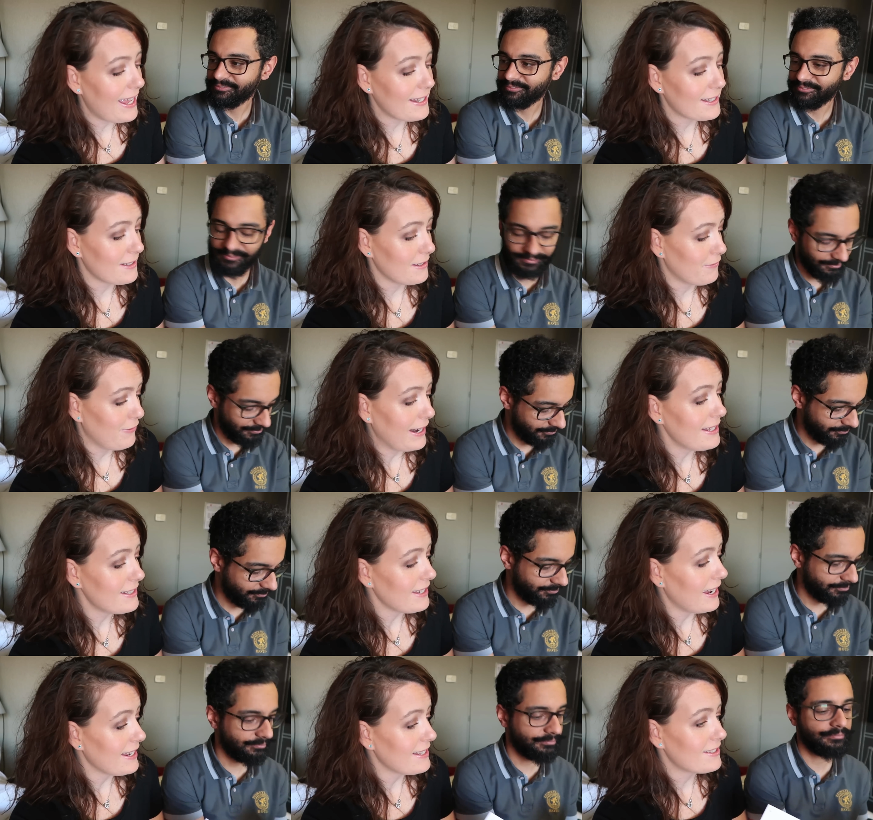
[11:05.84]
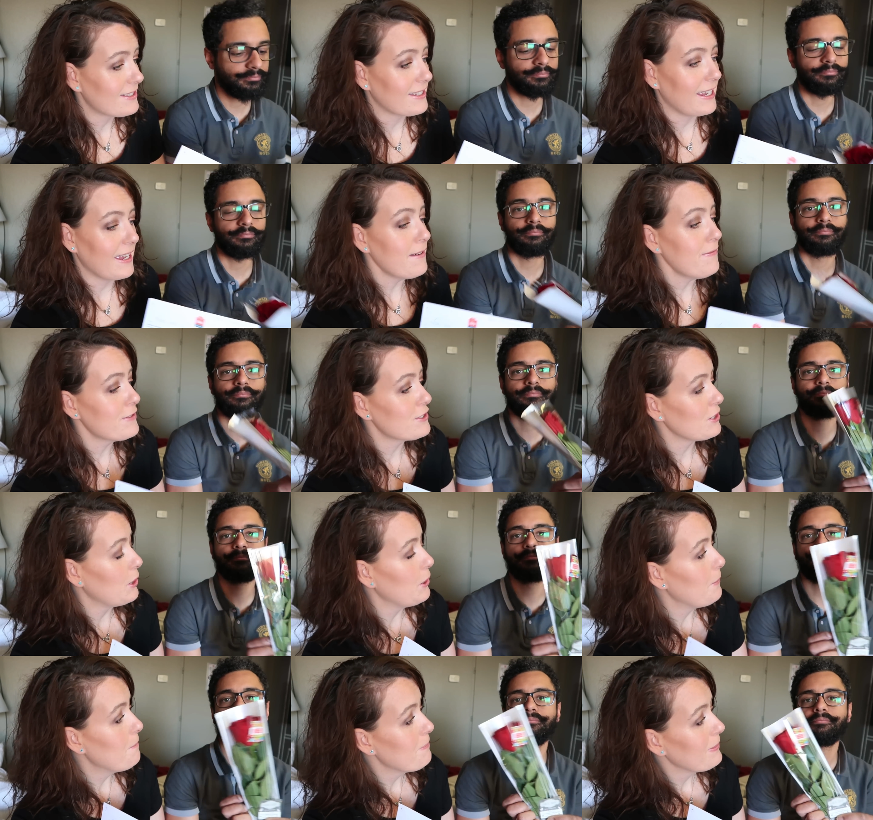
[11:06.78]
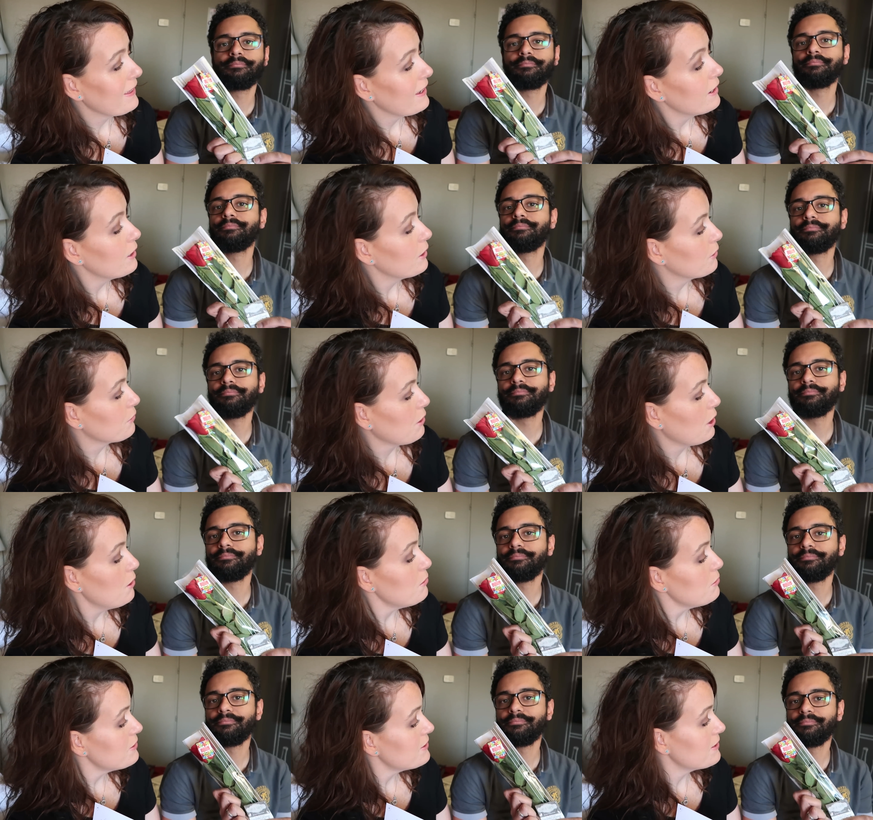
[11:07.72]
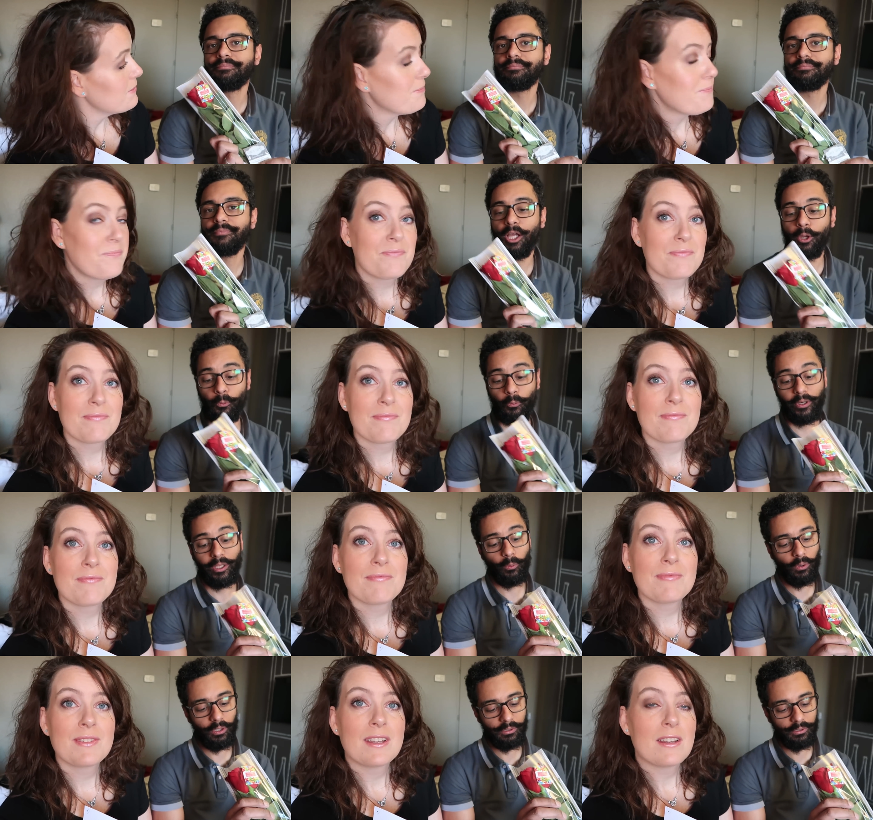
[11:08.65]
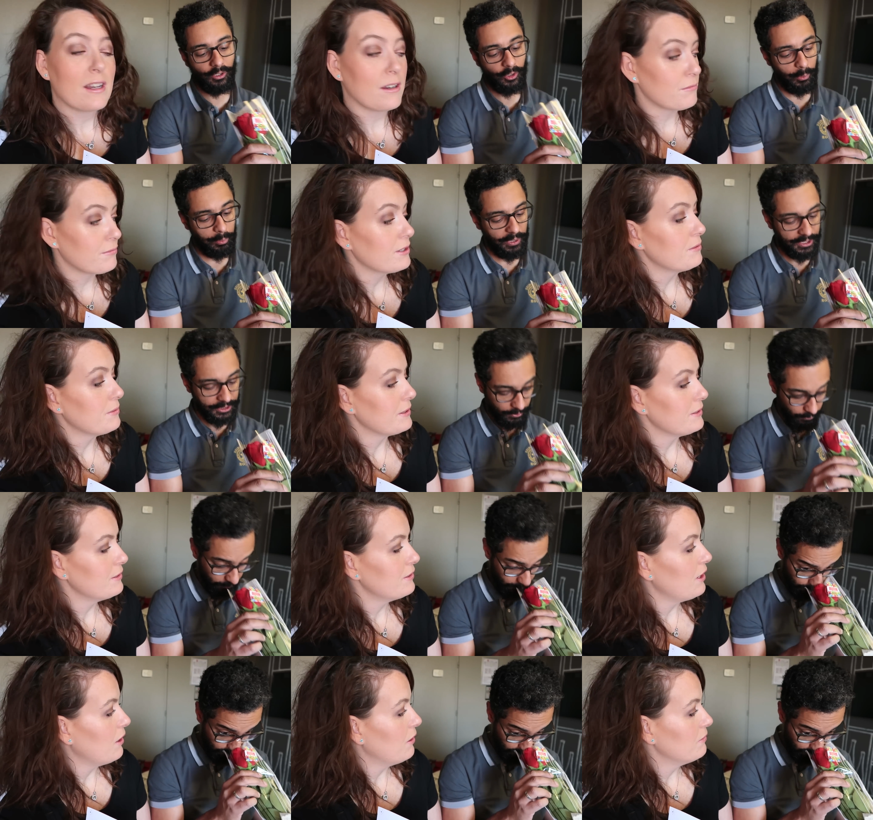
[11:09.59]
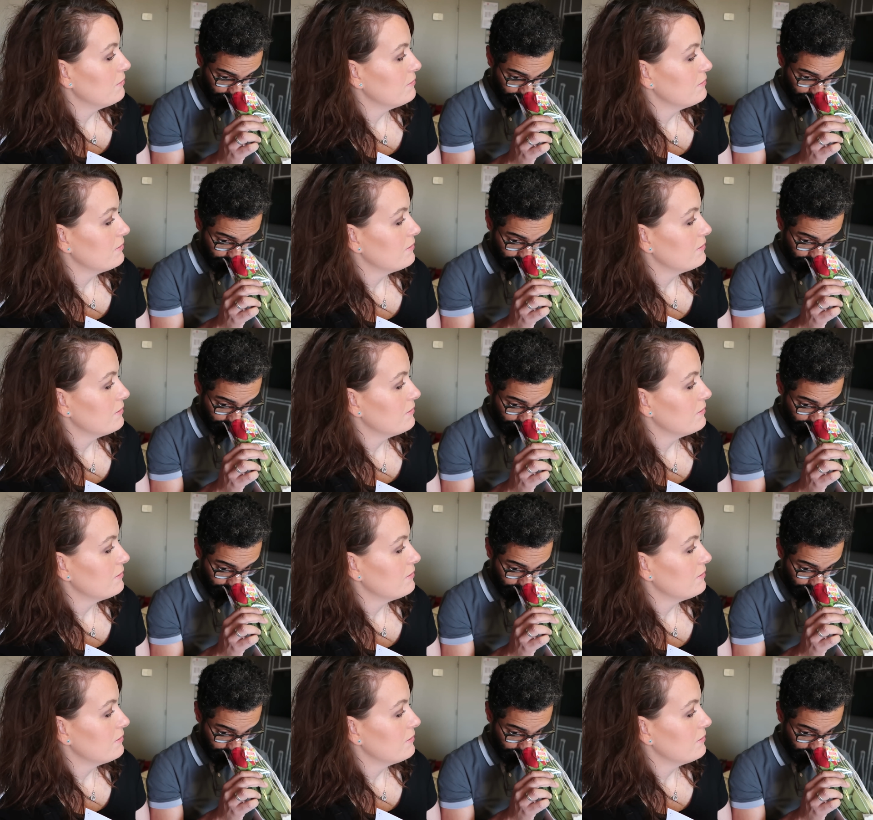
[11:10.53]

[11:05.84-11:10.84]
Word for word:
Speaker 1: They had a Valentine's gift, so a rose.
Speaker 2: A real one, not a, a plastic one. one. No.